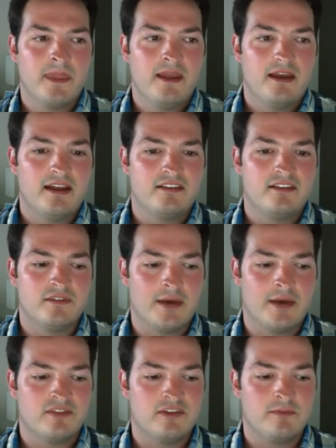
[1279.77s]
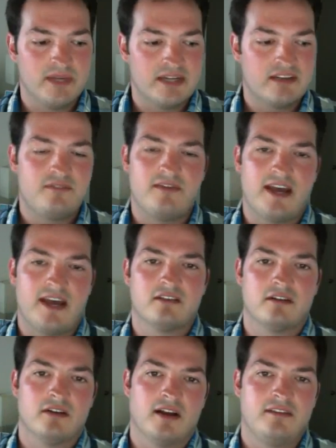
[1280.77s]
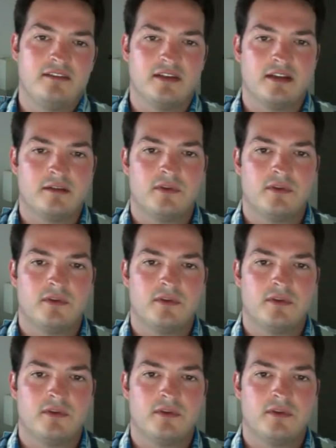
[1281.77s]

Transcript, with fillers: and so that was the biggest factor, I think,